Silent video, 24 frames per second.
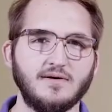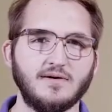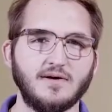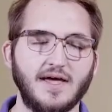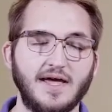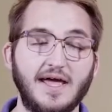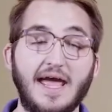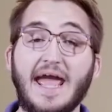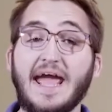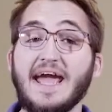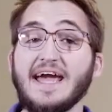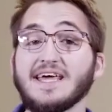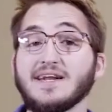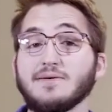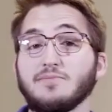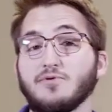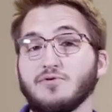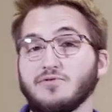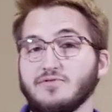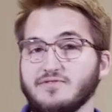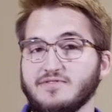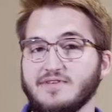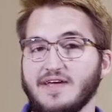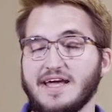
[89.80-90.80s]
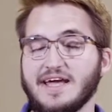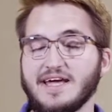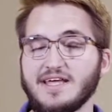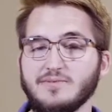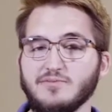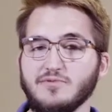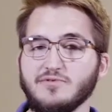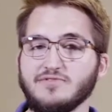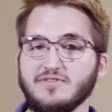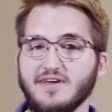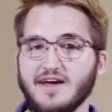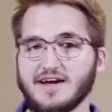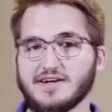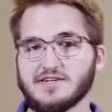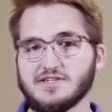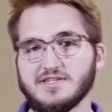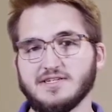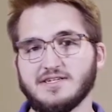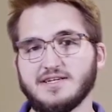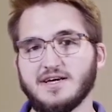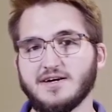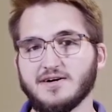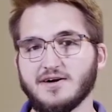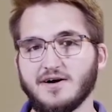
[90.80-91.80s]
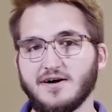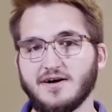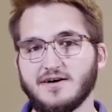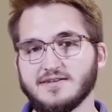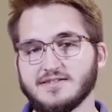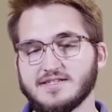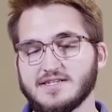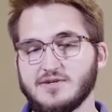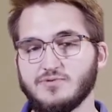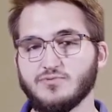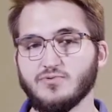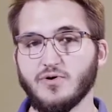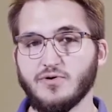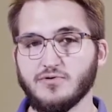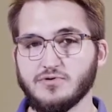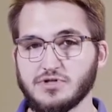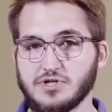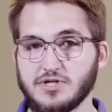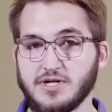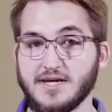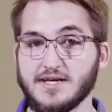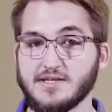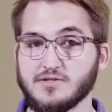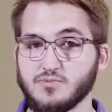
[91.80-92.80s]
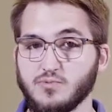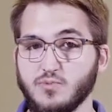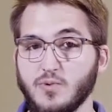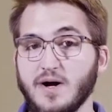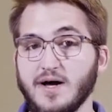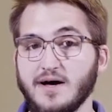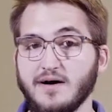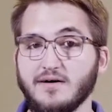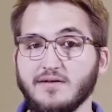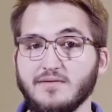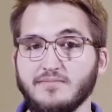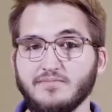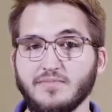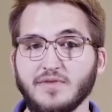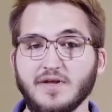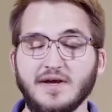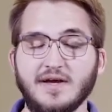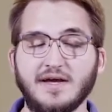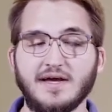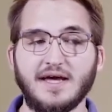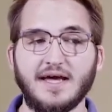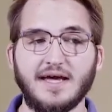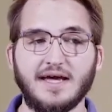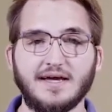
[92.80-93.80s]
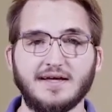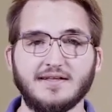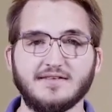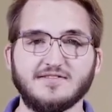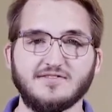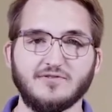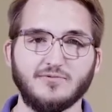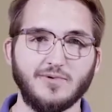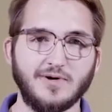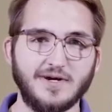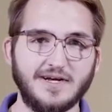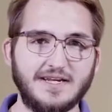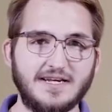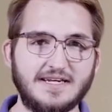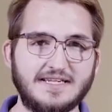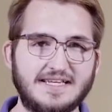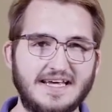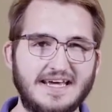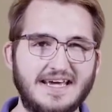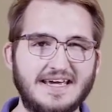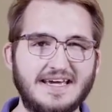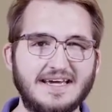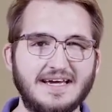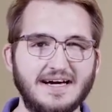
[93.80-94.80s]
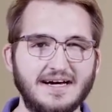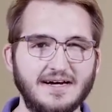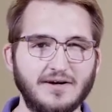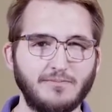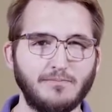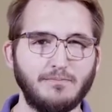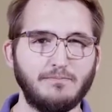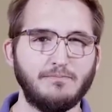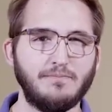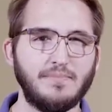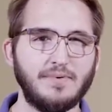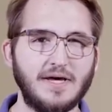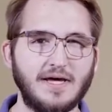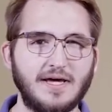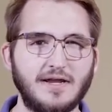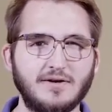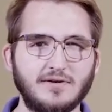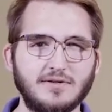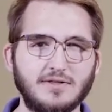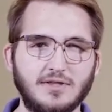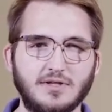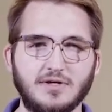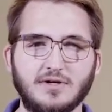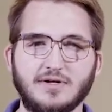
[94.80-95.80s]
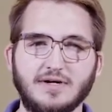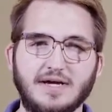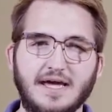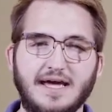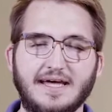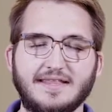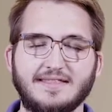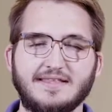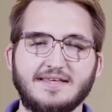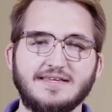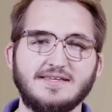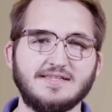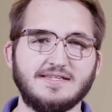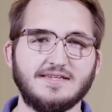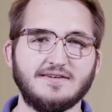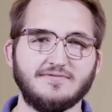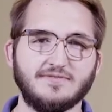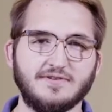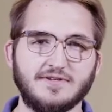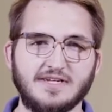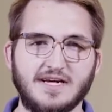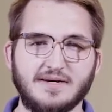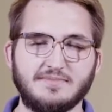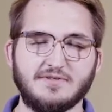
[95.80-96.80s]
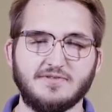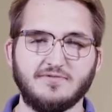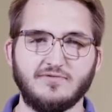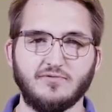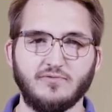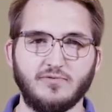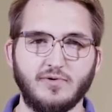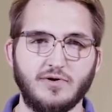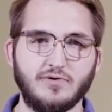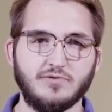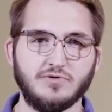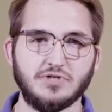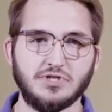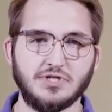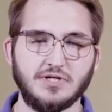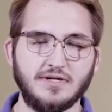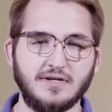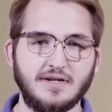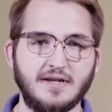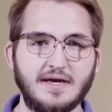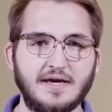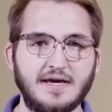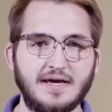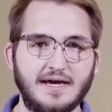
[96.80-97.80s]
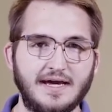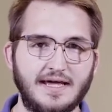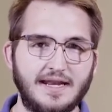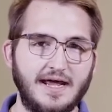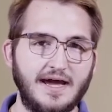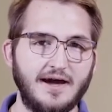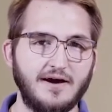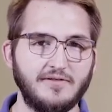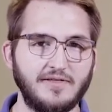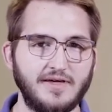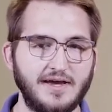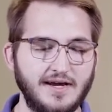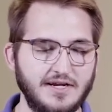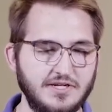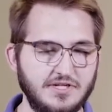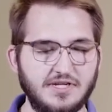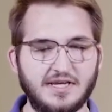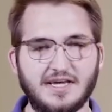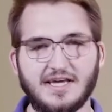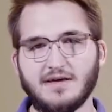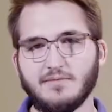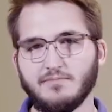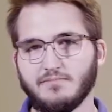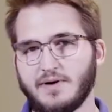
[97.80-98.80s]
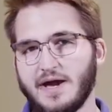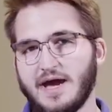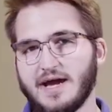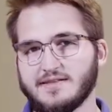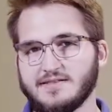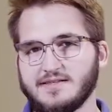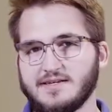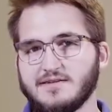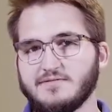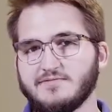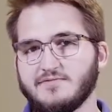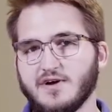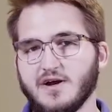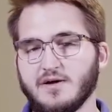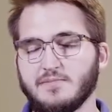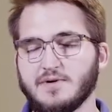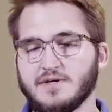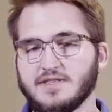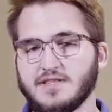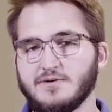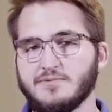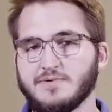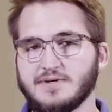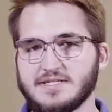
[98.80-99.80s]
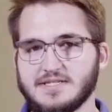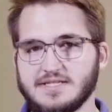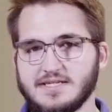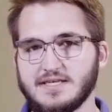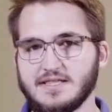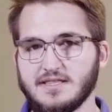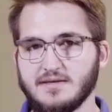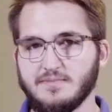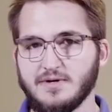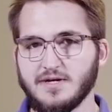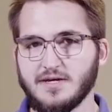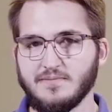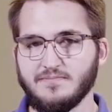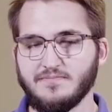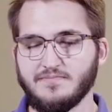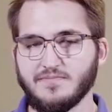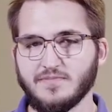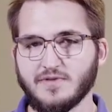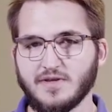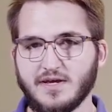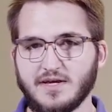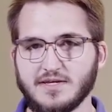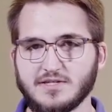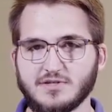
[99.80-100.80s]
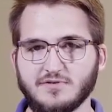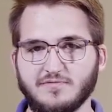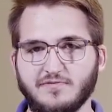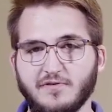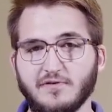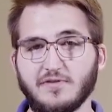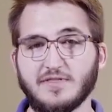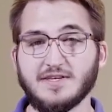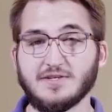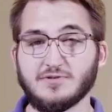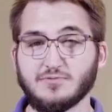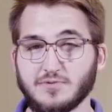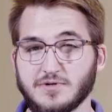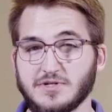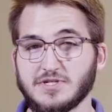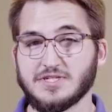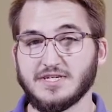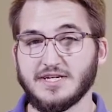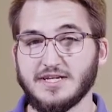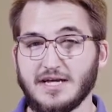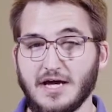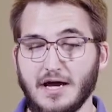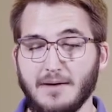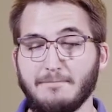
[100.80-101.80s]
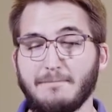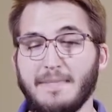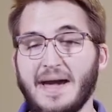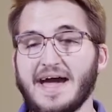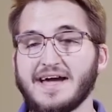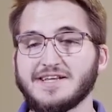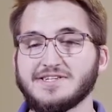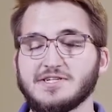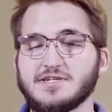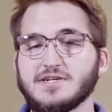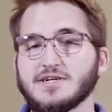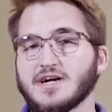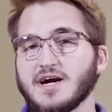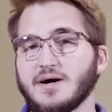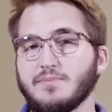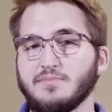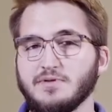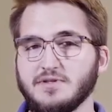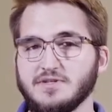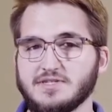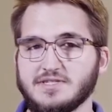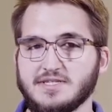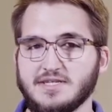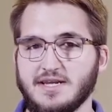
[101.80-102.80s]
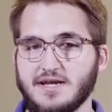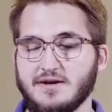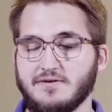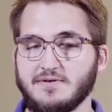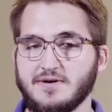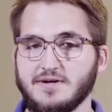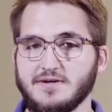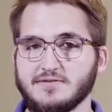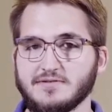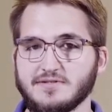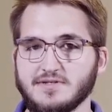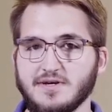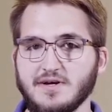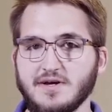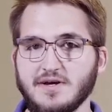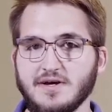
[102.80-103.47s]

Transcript: Okay, animals. Animals actually can cause erosion as well. And so we're gonna take a better look at these different types of erosion and how they actually impact the environment that we see them in. Okay, so for this, we're just gonna imagine a couple of scenarios.